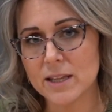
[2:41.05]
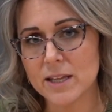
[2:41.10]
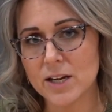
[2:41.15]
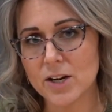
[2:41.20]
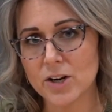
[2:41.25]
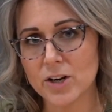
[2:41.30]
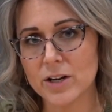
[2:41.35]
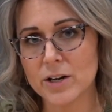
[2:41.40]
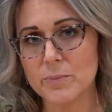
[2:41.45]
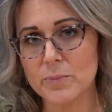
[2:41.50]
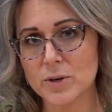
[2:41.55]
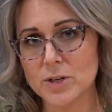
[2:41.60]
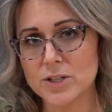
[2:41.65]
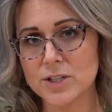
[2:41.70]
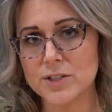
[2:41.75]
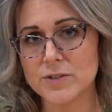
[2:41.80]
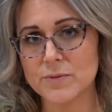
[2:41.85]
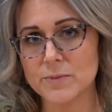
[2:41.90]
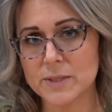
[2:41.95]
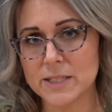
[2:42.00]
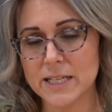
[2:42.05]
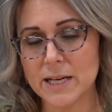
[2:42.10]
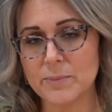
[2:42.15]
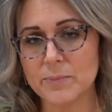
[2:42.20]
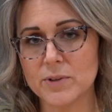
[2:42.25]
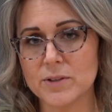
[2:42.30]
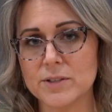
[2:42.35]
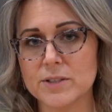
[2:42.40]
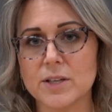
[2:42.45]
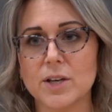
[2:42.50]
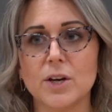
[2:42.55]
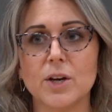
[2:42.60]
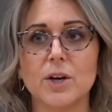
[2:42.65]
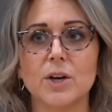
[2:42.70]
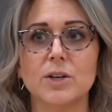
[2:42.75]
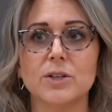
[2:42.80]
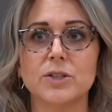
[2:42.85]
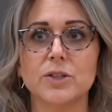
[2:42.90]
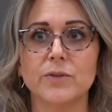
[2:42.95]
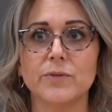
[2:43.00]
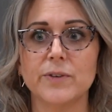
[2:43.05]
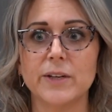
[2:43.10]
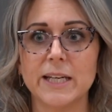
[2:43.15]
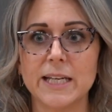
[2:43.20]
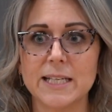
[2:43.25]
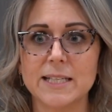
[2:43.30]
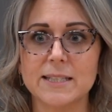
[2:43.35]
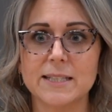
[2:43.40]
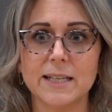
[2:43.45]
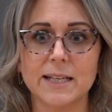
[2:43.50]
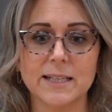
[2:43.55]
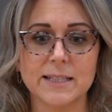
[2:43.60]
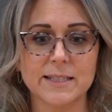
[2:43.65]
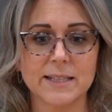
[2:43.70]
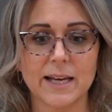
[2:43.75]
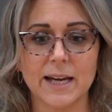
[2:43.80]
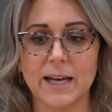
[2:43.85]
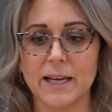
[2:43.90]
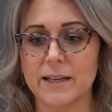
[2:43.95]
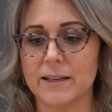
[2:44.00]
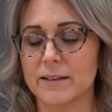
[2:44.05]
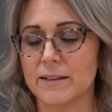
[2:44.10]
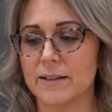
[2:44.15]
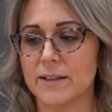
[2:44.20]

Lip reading: that you're going to purchase from Staples. So if it is things like,